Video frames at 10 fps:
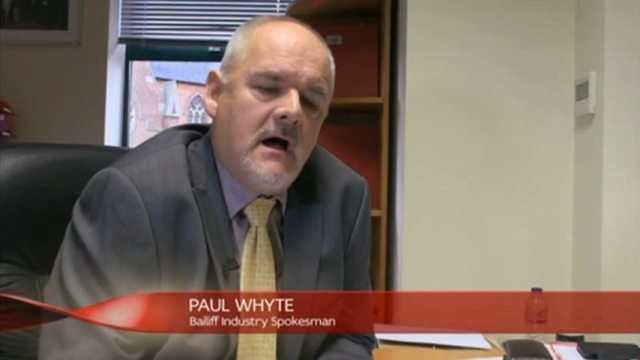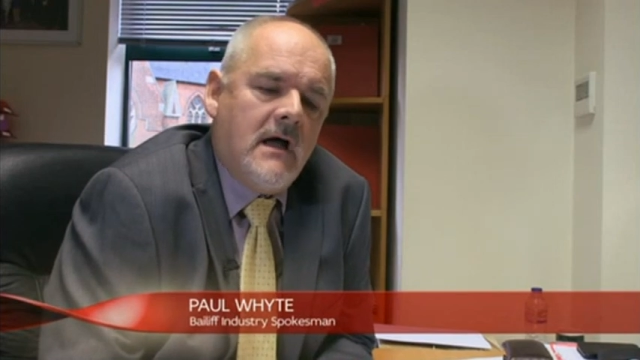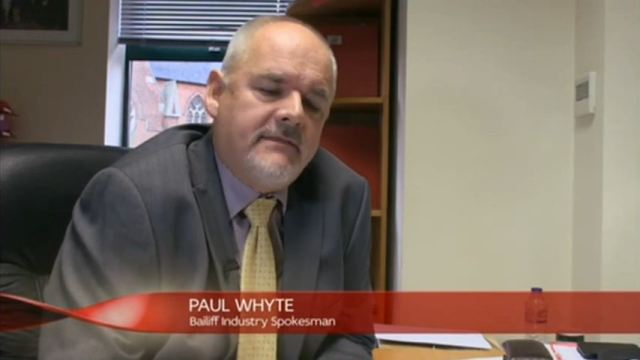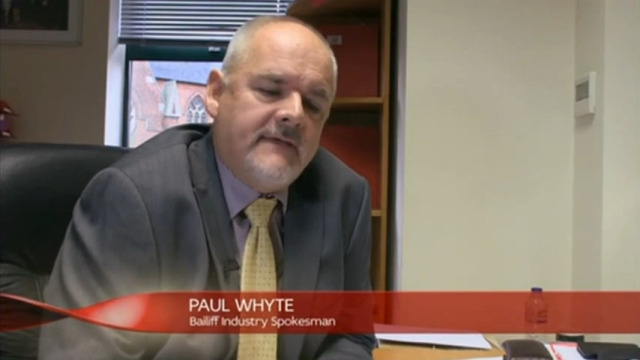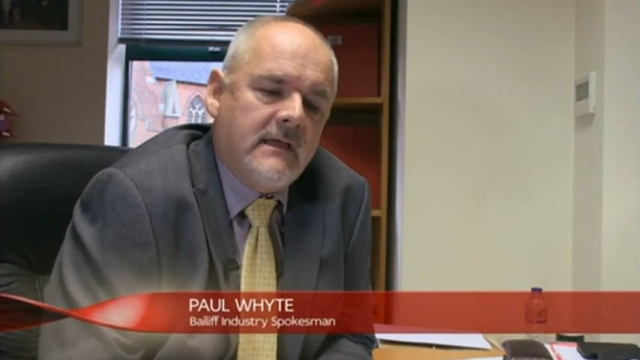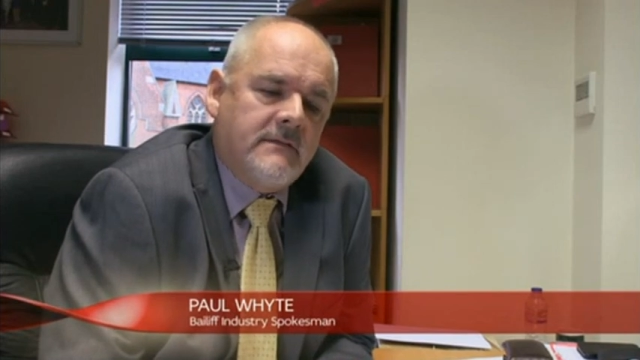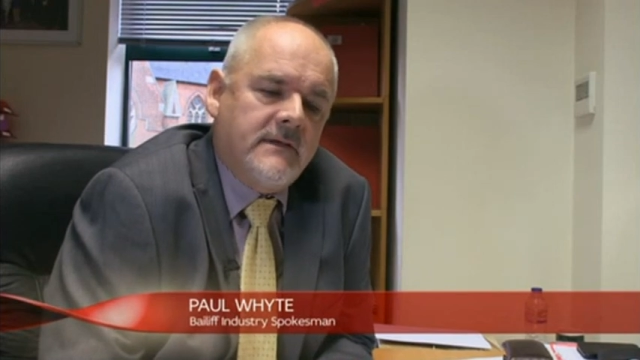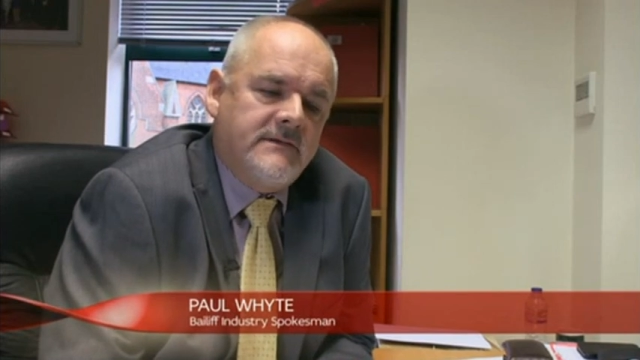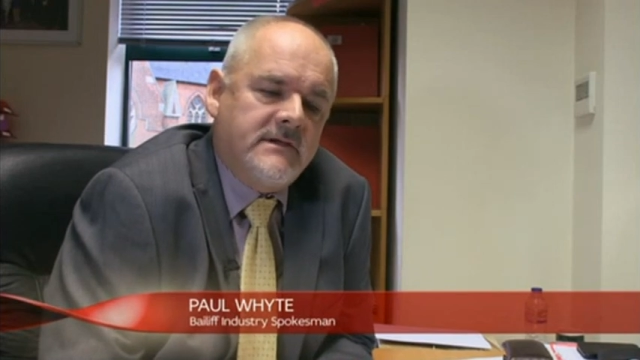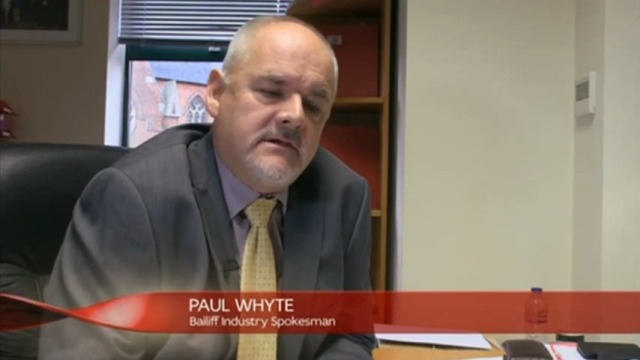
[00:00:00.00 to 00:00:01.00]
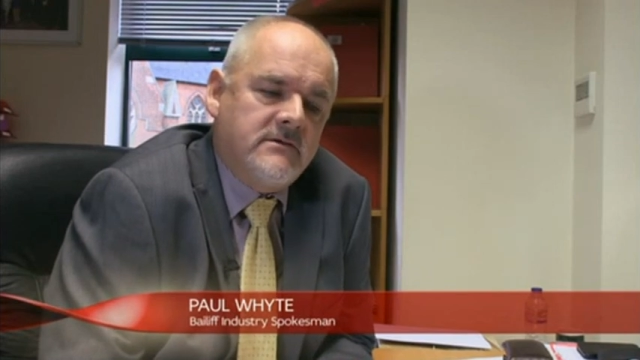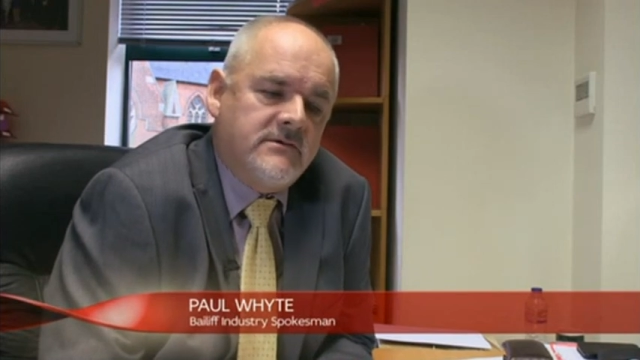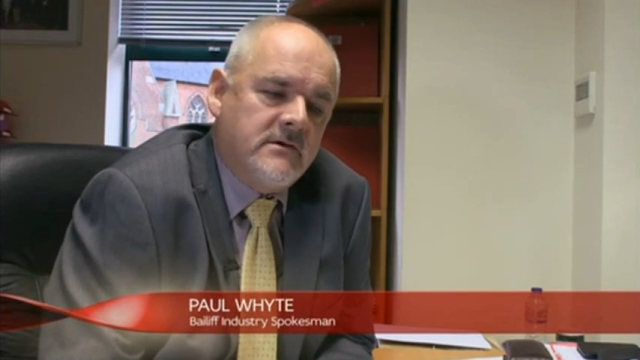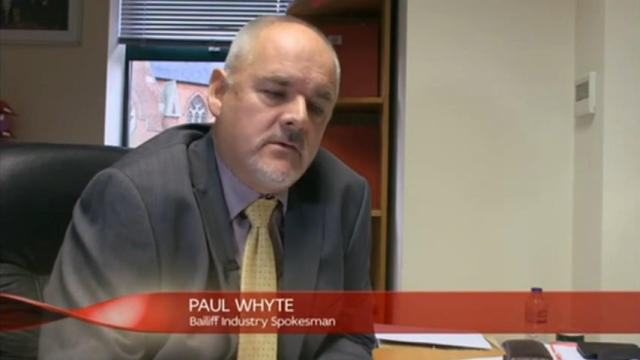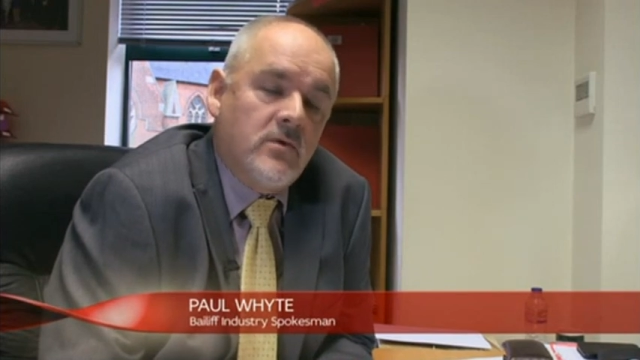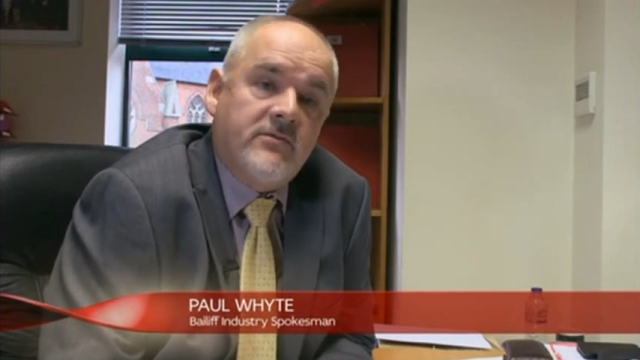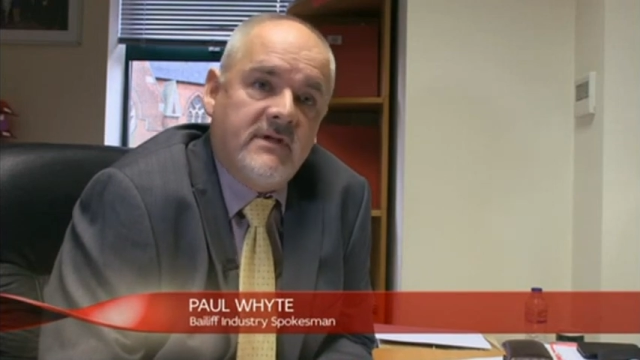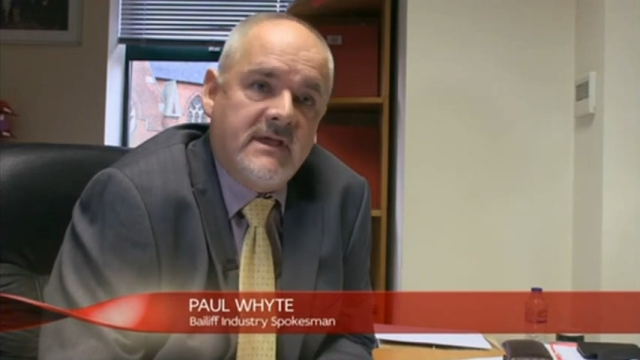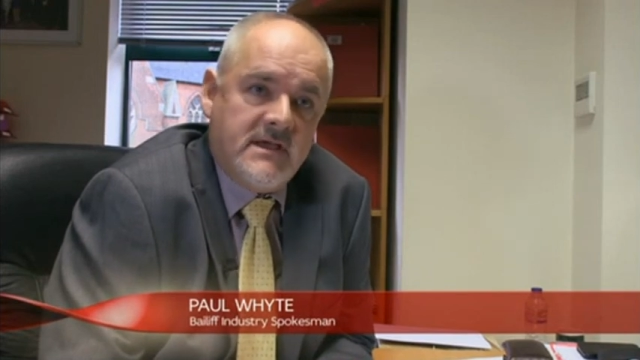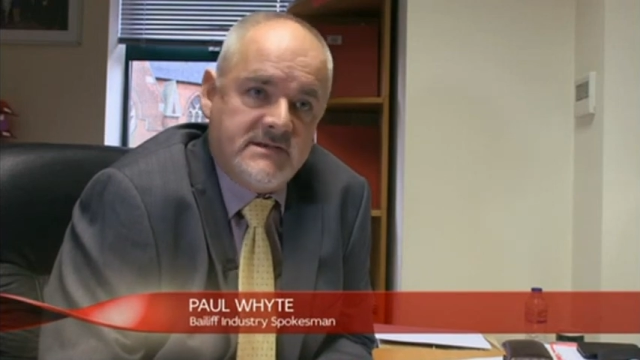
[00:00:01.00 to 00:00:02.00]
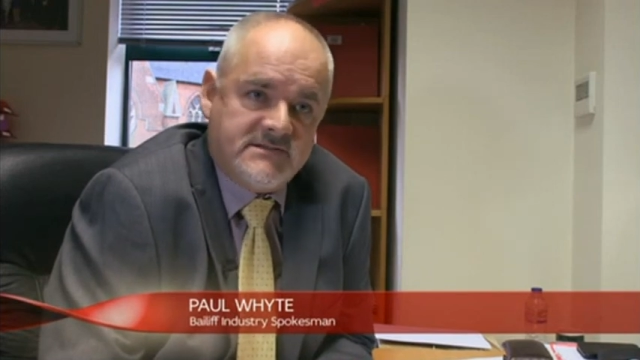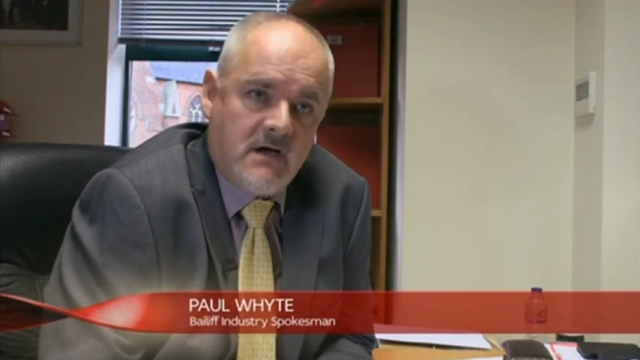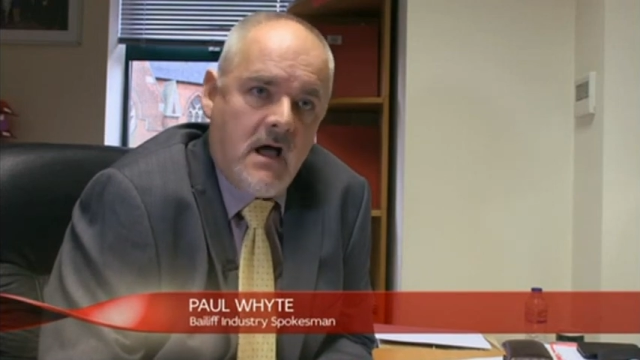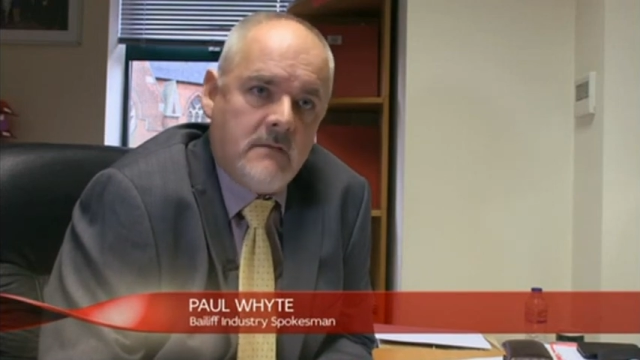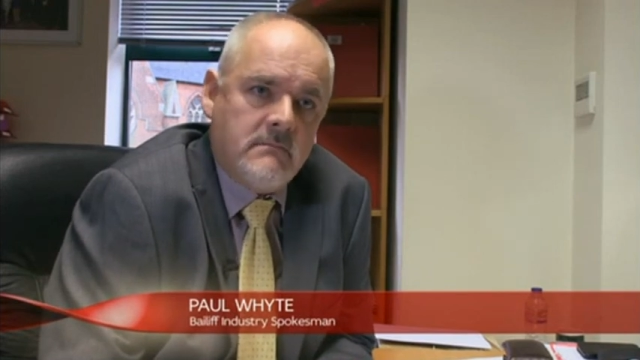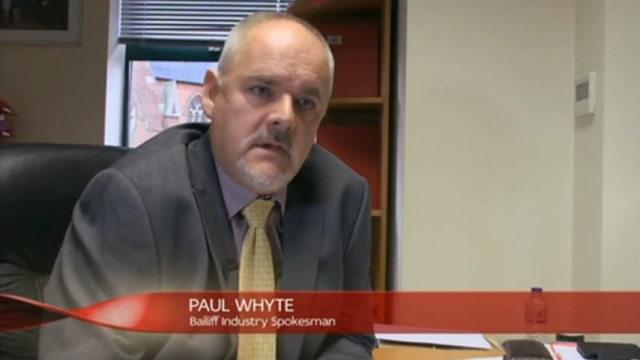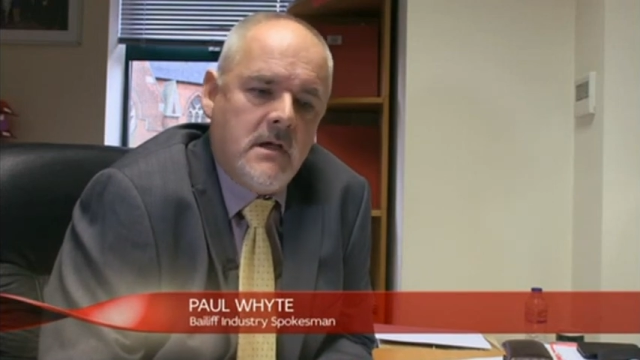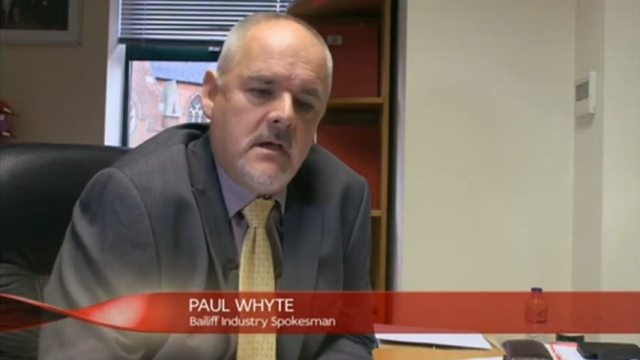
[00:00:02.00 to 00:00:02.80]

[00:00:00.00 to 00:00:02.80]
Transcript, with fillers: I think that in two or three years' time,